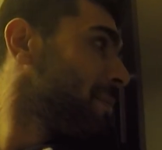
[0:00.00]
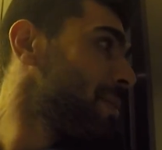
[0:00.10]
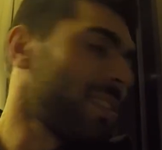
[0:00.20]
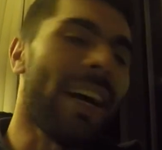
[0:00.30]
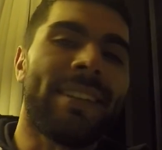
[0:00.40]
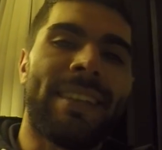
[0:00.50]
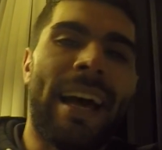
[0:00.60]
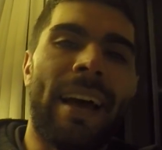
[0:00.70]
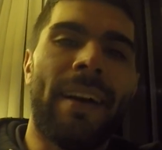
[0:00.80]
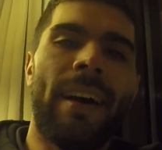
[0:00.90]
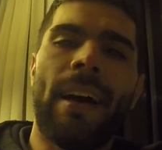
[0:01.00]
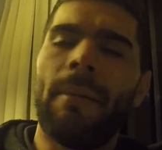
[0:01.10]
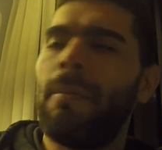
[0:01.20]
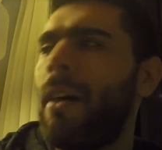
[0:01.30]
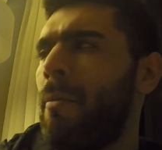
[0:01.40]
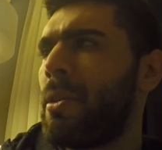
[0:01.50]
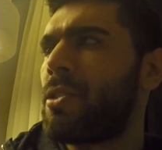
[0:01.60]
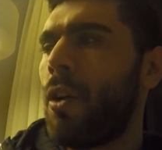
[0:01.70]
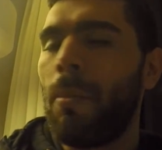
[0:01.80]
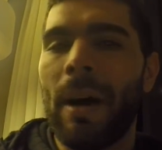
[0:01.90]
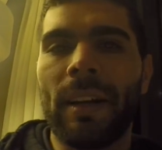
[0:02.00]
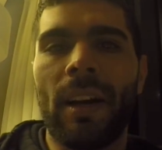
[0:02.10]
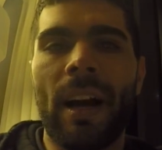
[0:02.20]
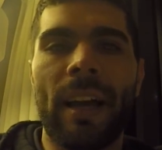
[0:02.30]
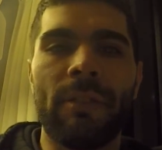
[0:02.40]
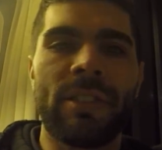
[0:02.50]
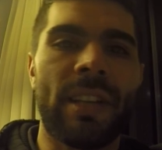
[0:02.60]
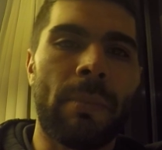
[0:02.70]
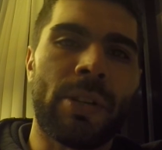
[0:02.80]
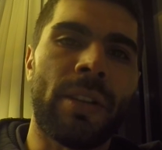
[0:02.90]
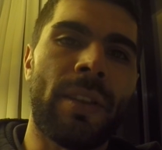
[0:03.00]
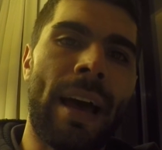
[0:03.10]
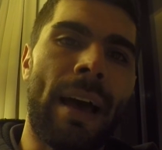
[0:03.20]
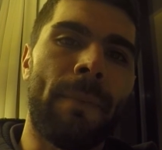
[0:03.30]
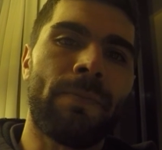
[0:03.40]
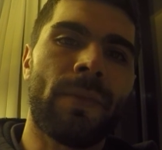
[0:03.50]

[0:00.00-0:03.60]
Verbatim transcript: Besides that, I've been told by the guy at the reception that